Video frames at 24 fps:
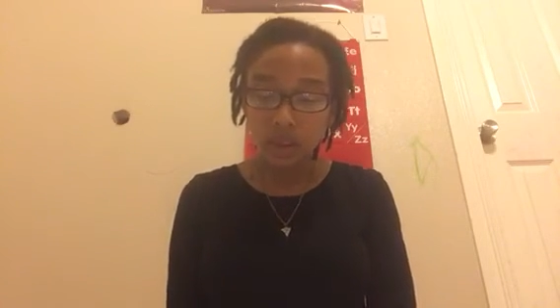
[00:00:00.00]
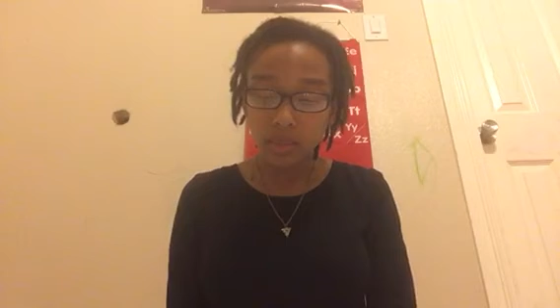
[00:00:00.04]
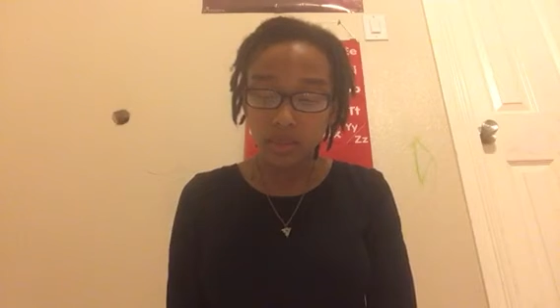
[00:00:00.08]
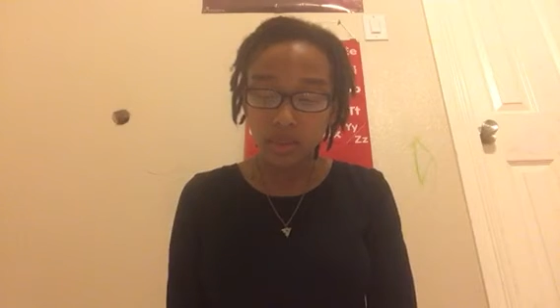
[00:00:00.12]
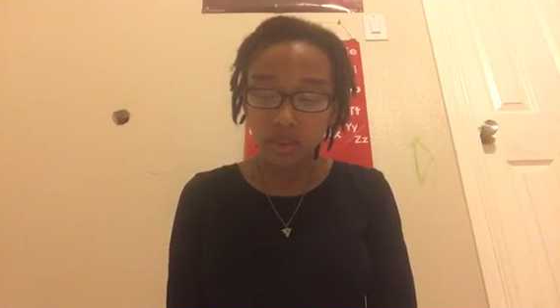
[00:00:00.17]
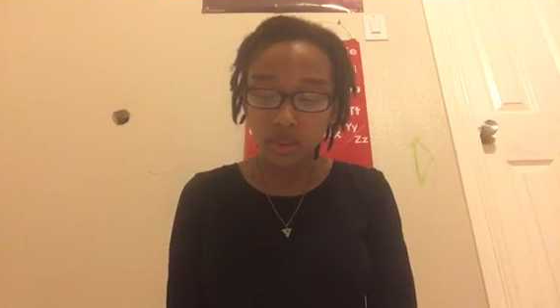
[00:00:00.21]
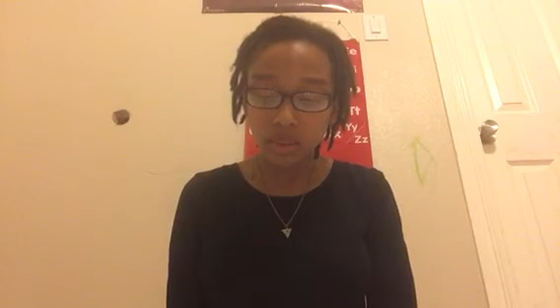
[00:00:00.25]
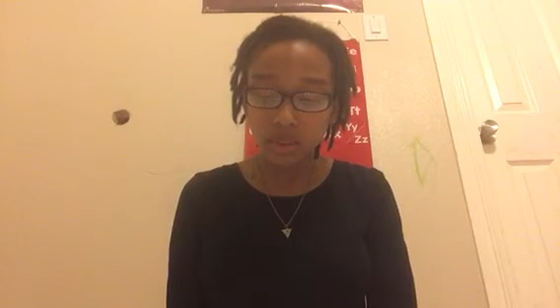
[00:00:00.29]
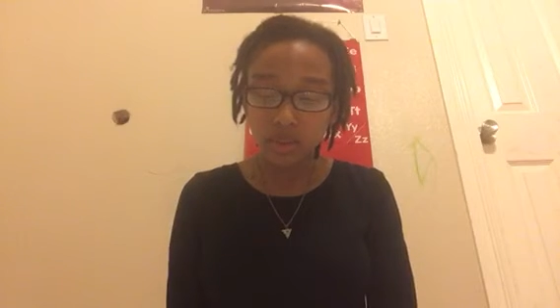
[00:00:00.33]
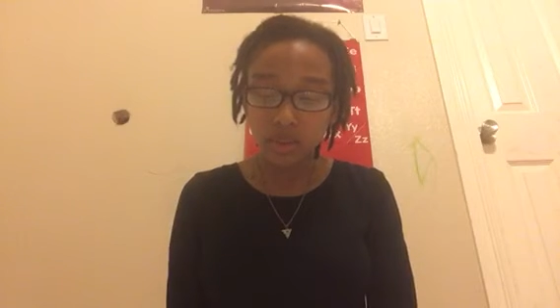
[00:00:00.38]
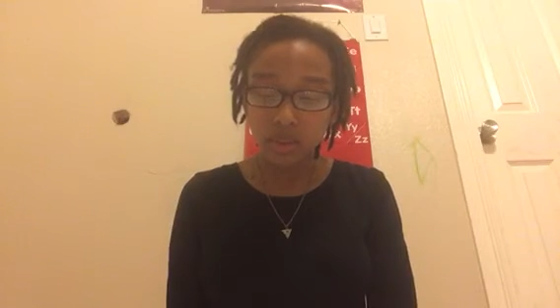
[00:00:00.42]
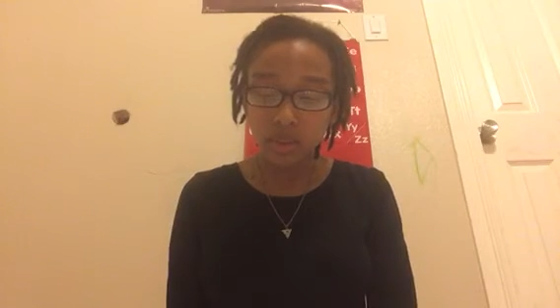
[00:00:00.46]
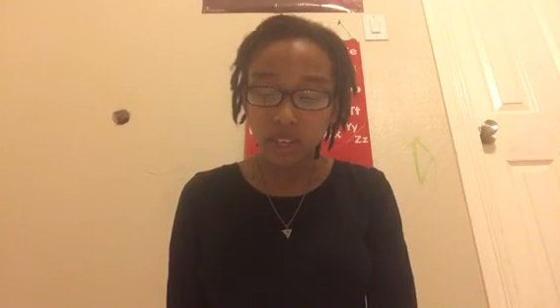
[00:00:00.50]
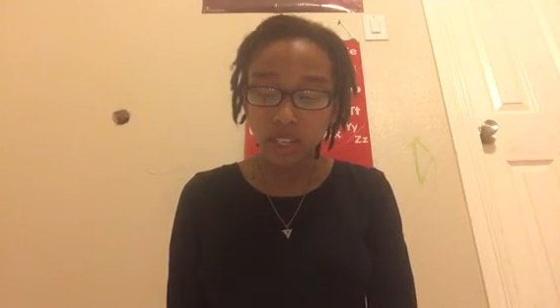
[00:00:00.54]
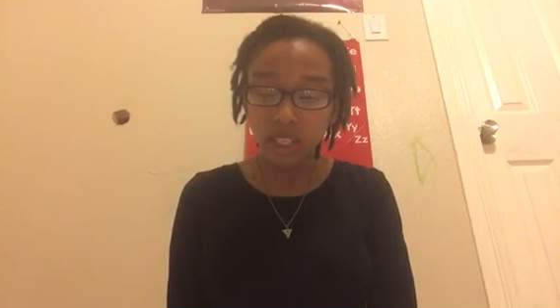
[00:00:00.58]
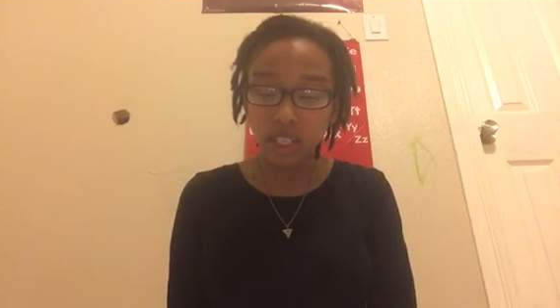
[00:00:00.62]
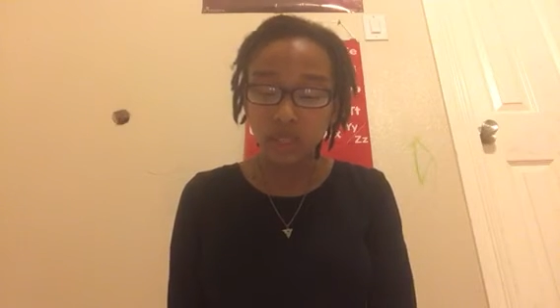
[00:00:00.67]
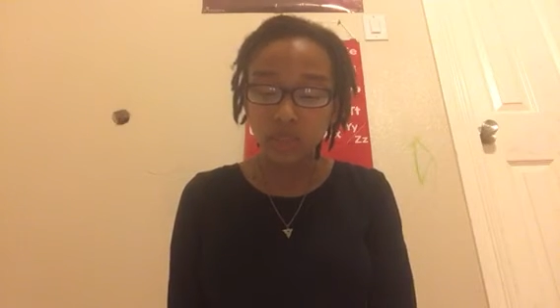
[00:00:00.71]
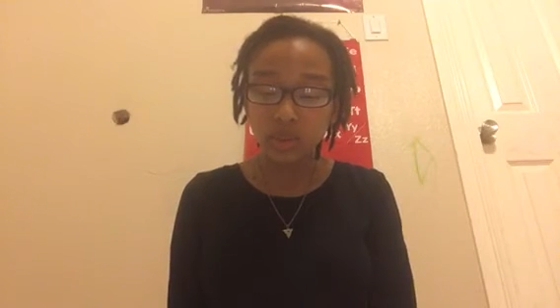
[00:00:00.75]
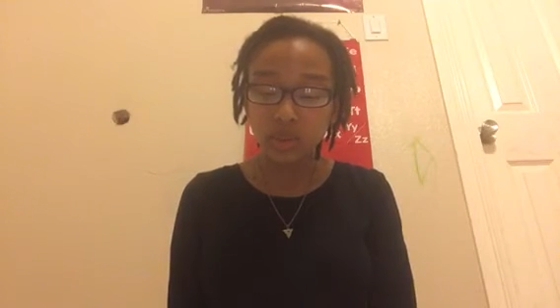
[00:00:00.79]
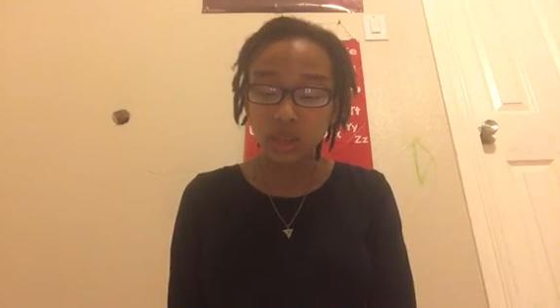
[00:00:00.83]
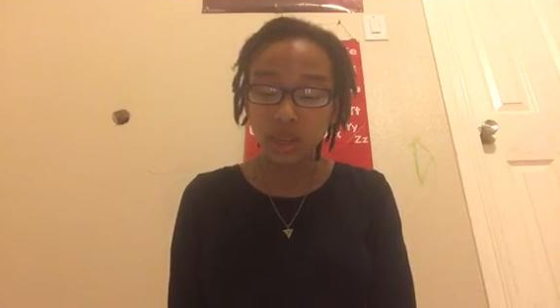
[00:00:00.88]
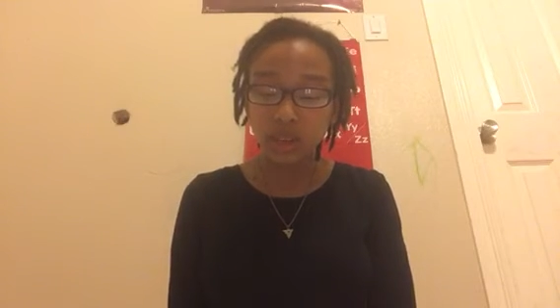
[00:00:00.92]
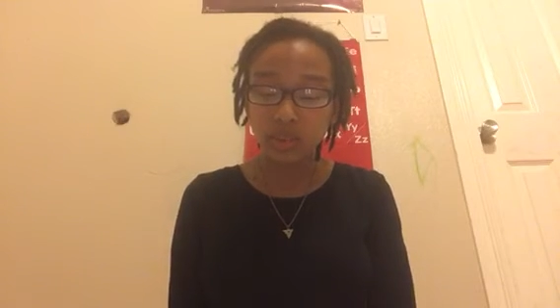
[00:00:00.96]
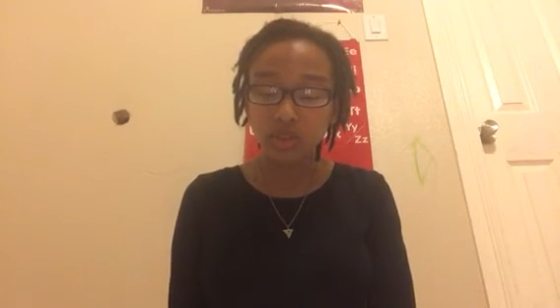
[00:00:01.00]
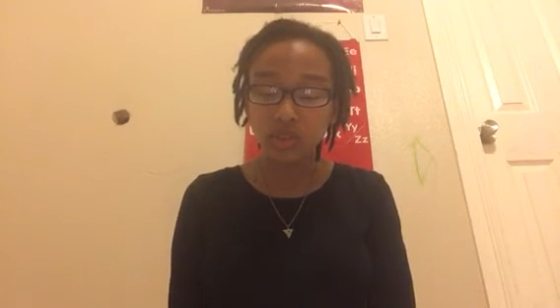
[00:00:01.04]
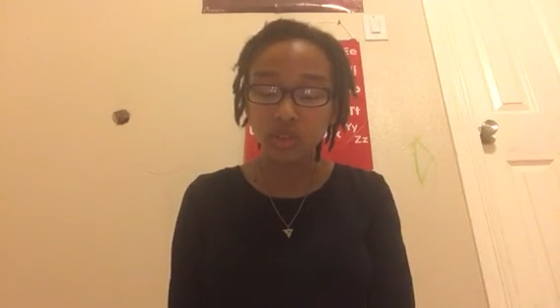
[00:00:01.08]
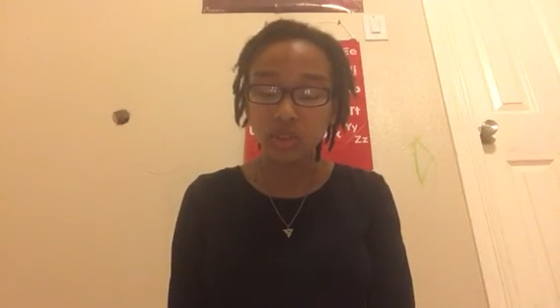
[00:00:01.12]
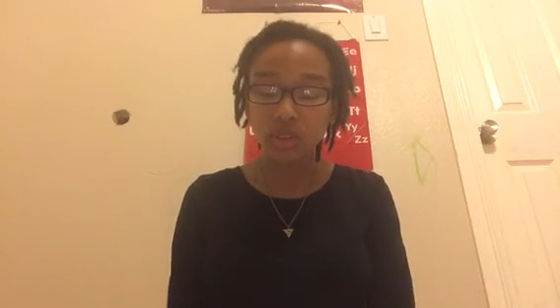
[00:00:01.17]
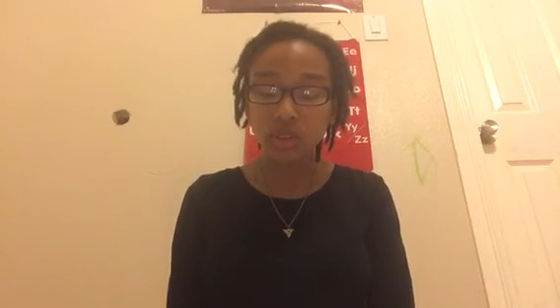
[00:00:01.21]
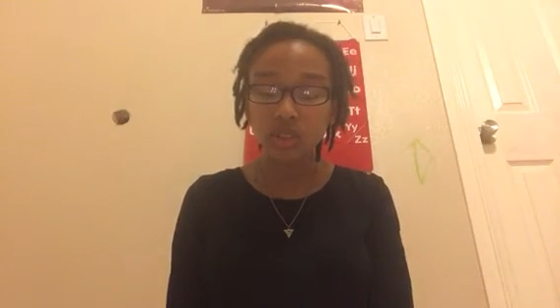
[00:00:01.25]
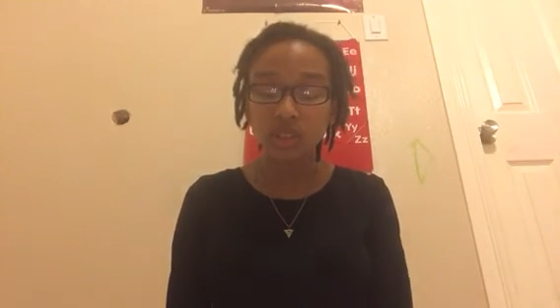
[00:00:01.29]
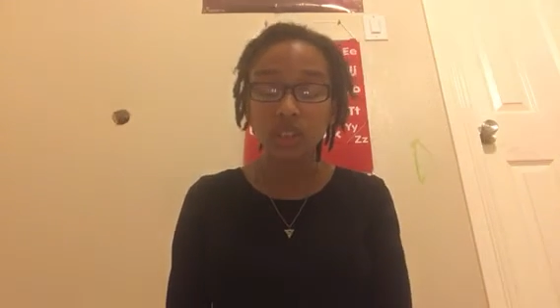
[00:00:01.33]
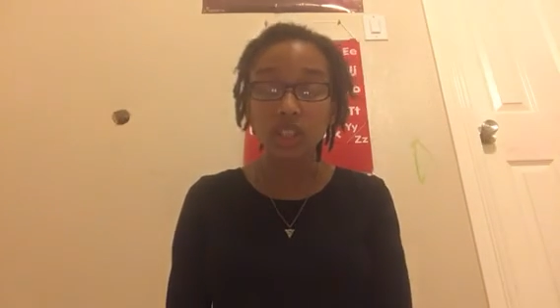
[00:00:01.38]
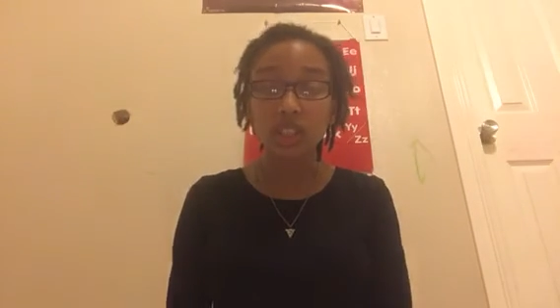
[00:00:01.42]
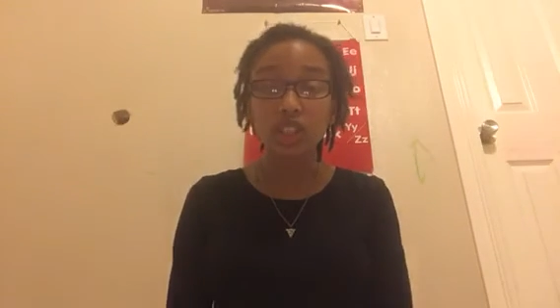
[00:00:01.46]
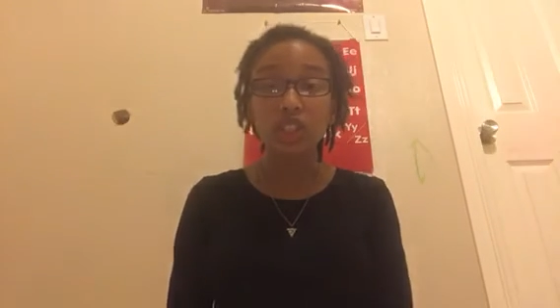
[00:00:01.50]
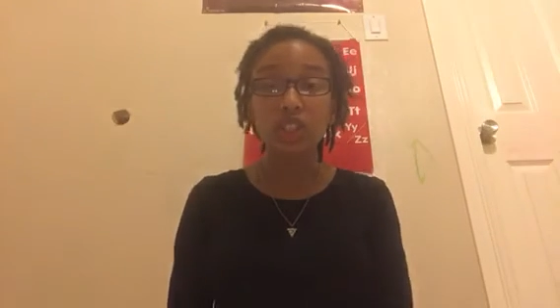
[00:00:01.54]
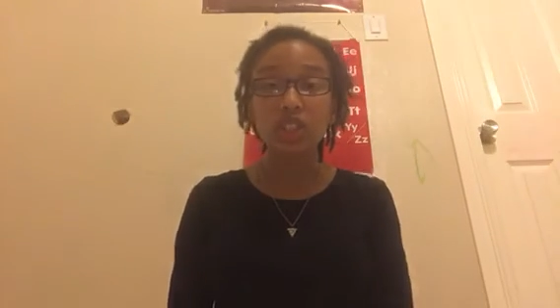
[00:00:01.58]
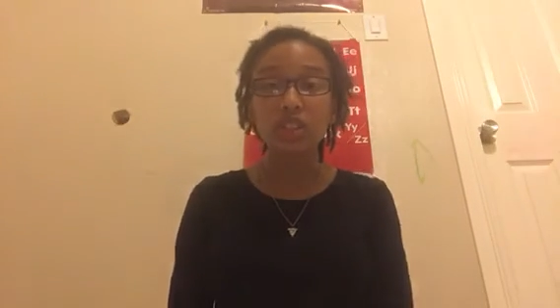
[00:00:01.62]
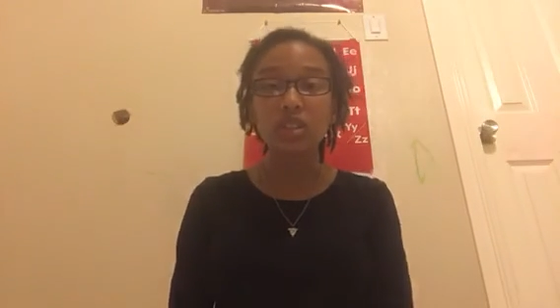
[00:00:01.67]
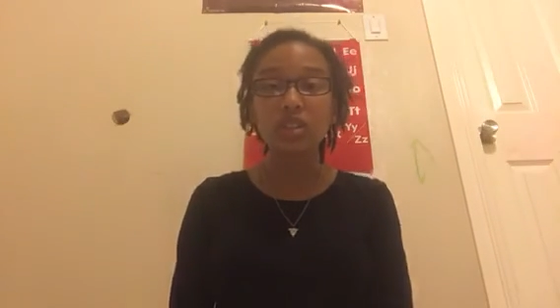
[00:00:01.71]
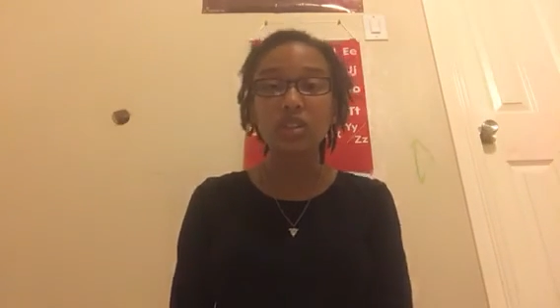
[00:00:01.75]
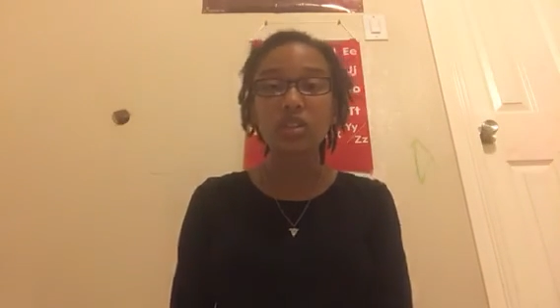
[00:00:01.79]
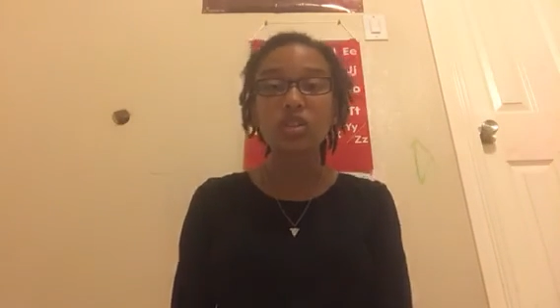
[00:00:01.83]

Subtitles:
So next we have translation.